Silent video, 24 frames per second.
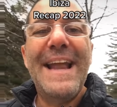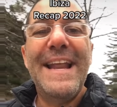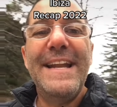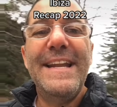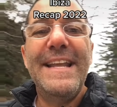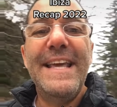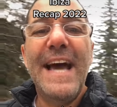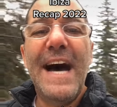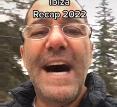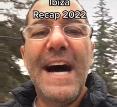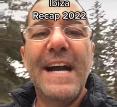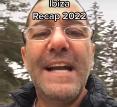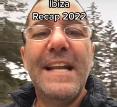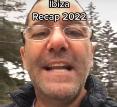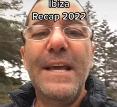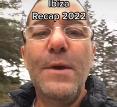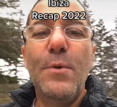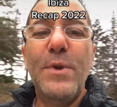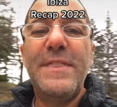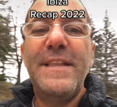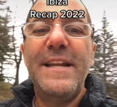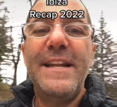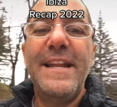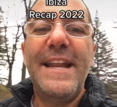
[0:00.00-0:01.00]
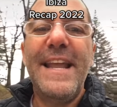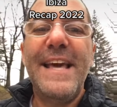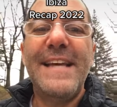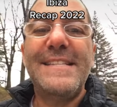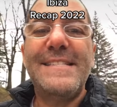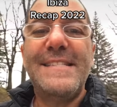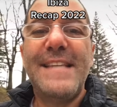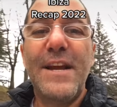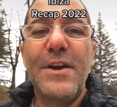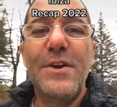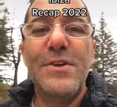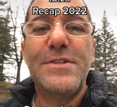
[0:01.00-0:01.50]
and the ugly within the
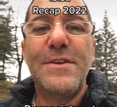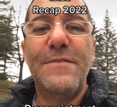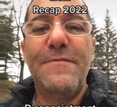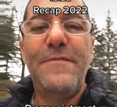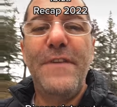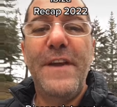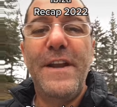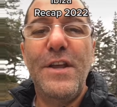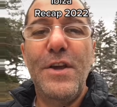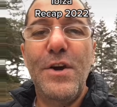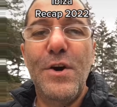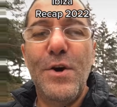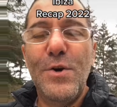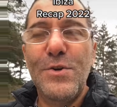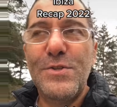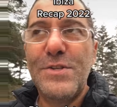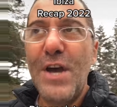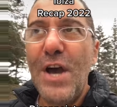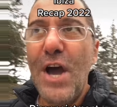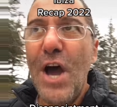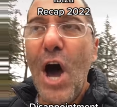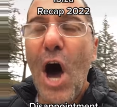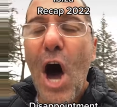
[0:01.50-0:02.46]
next series of videos